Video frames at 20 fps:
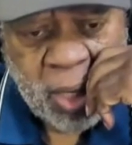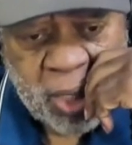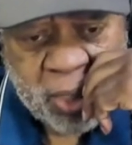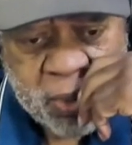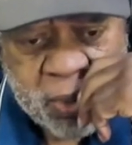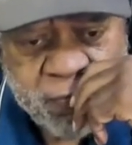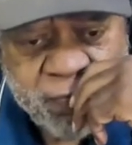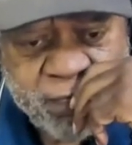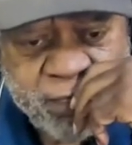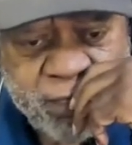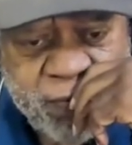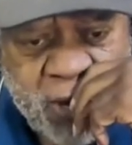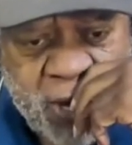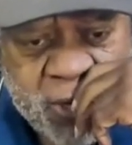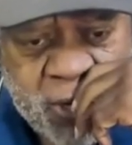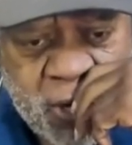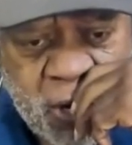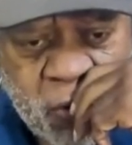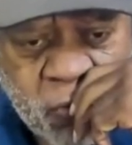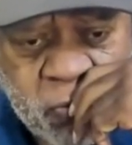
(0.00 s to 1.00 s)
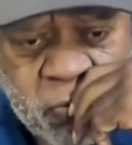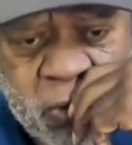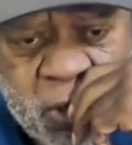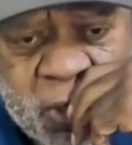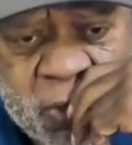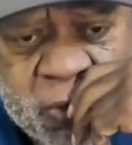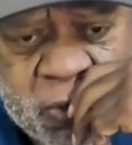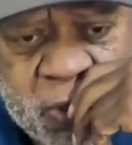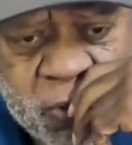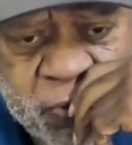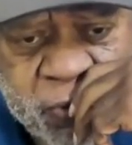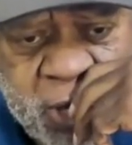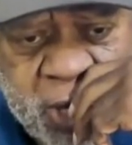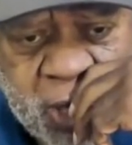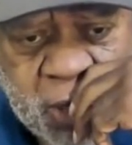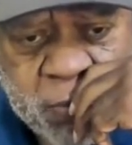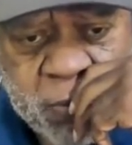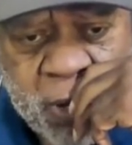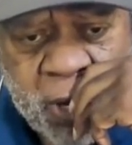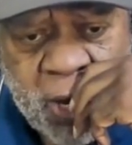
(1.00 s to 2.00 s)
like to find out what is the
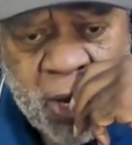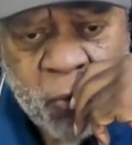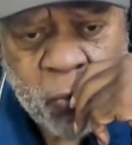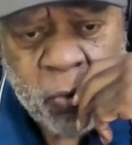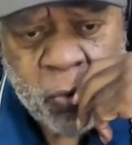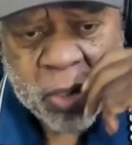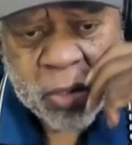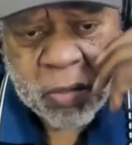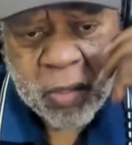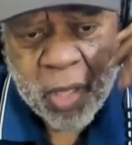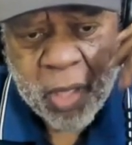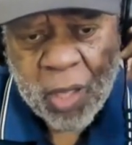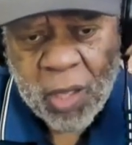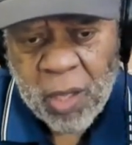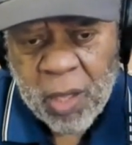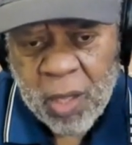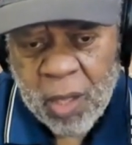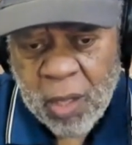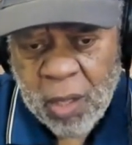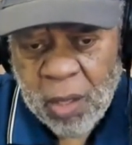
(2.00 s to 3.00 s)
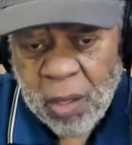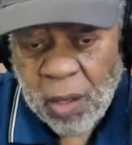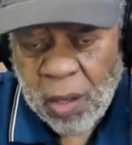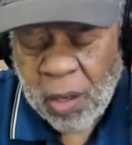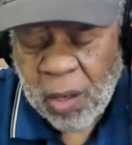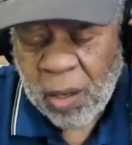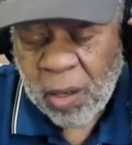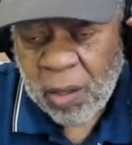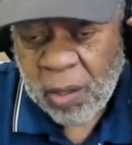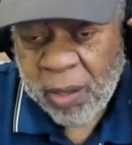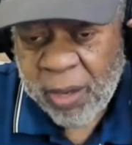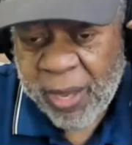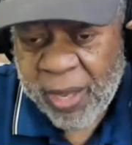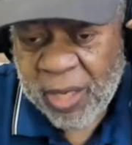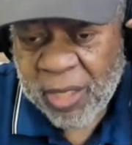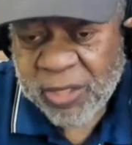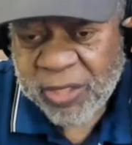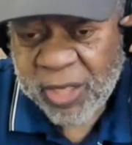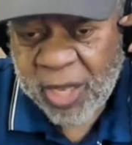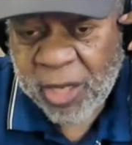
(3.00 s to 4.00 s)
thinking behind what uh,
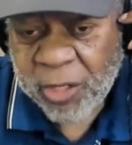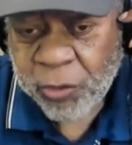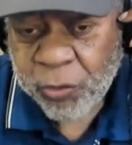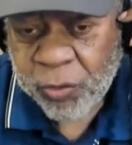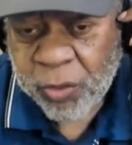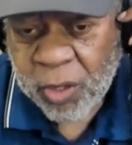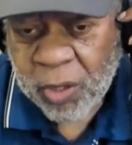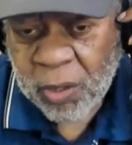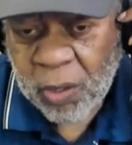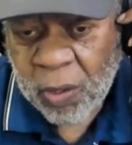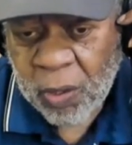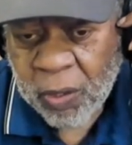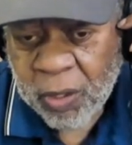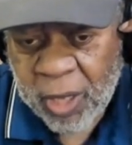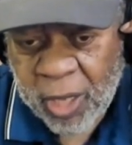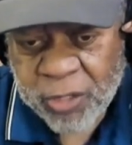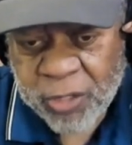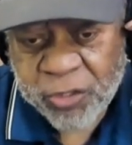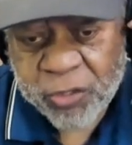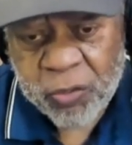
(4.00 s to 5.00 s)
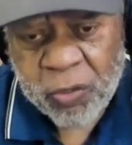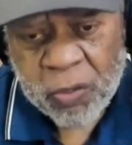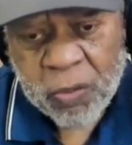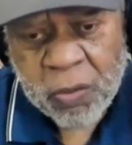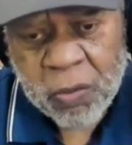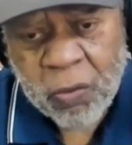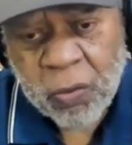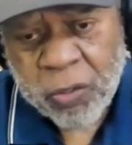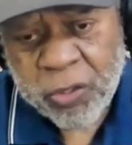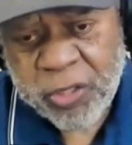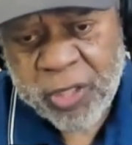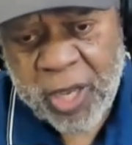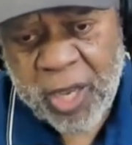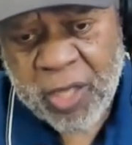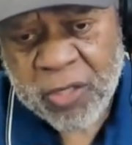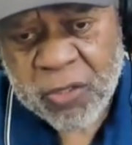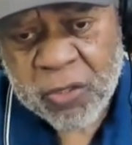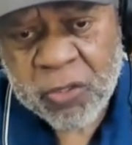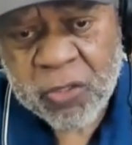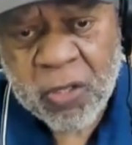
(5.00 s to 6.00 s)
Alexandria Ocasio
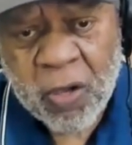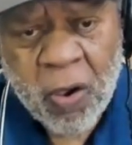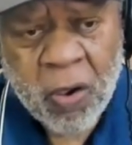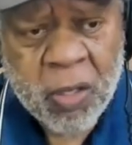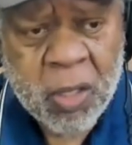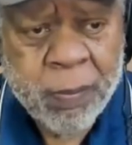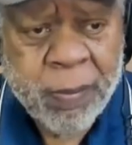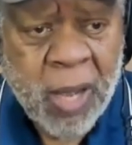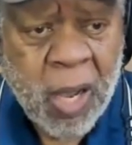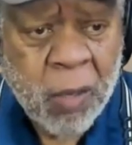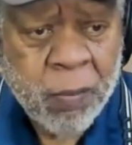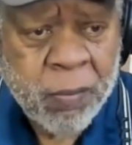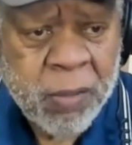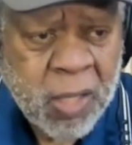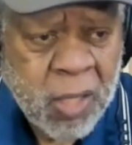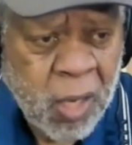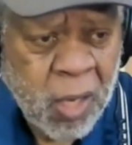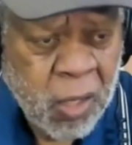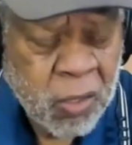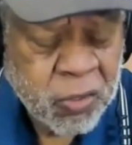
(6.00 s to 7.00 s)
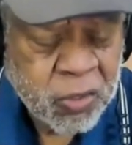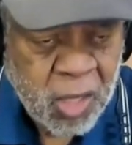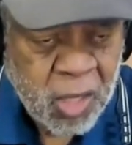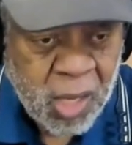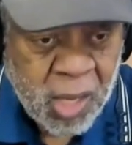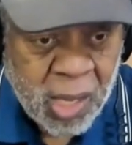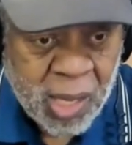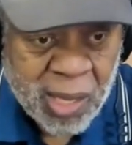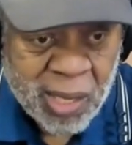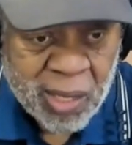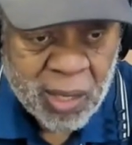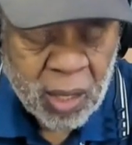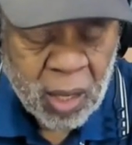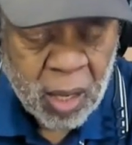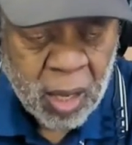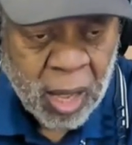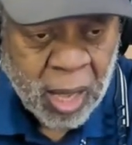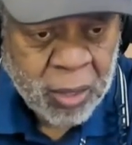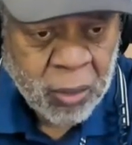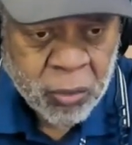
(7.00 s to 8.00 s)
Cortez is talking about because
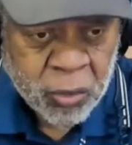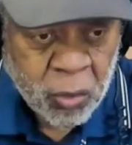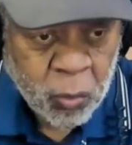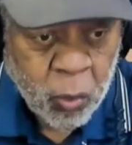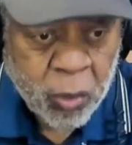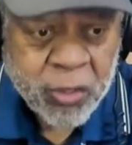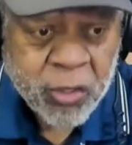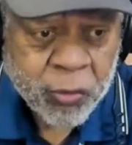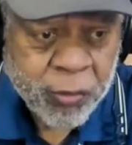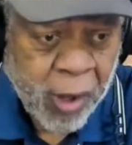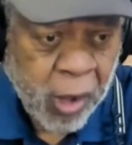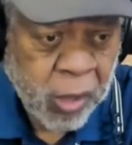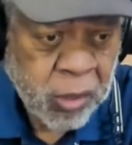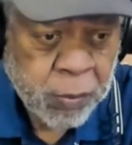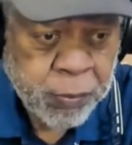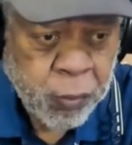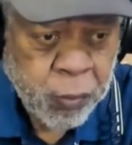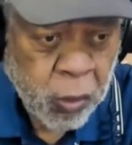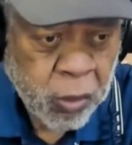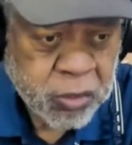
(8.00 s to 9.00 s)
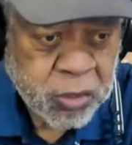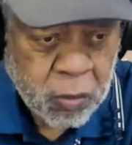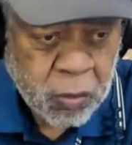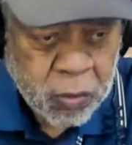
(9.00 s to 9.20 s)
I don't know what the grounding points